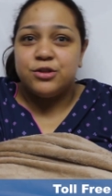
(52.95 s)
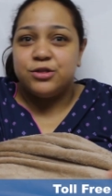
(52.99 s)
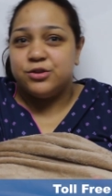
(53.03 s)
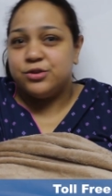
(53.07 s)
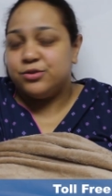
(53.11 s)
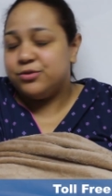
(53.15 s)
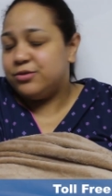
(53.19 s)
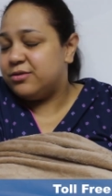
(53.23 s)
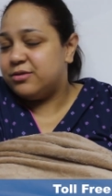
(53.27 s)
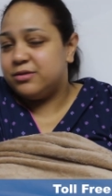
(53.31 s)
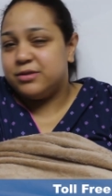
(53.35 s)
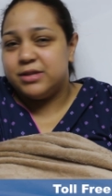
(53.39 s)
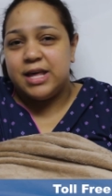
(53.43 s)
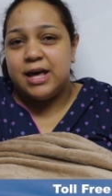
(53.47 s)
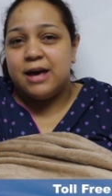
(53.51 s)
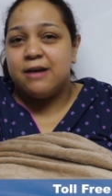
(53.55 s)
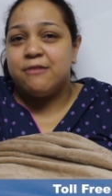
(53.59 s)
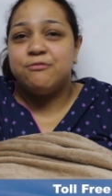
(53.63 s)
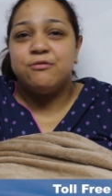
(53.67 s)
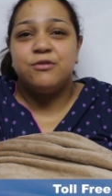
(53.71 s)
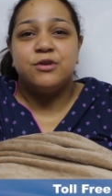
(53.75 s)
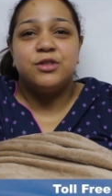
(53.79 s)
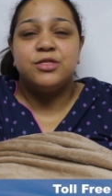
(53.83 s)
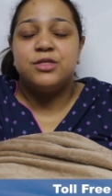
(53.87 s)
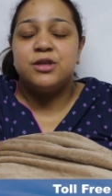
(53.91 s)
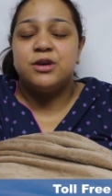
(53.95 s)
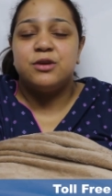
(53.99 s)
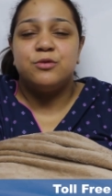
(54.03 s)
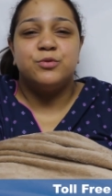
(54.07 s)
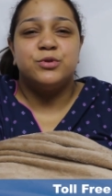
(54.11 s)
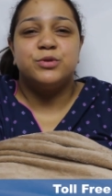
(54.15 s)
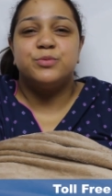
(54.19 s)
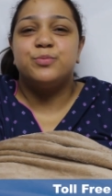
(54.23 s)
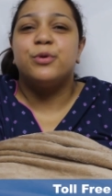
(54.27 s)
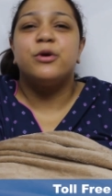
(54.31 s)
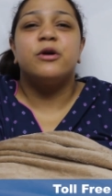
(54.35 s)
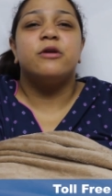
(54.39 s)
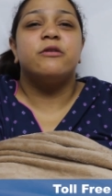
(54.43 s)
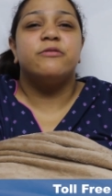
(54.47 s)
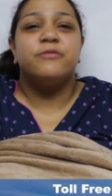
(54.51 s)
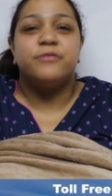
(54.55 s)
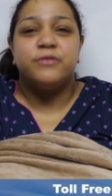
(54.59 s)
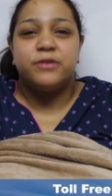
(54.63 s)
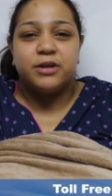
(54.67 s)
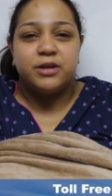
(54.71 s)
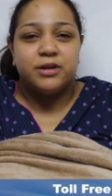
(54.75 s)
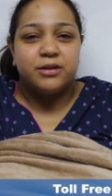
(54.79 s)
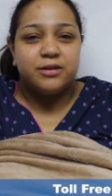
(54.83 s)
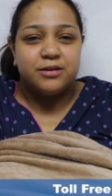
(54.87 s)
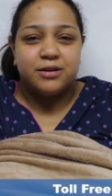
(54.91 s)
the everything was
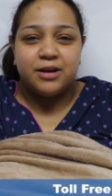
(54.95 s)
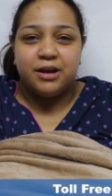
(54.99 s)
perfect.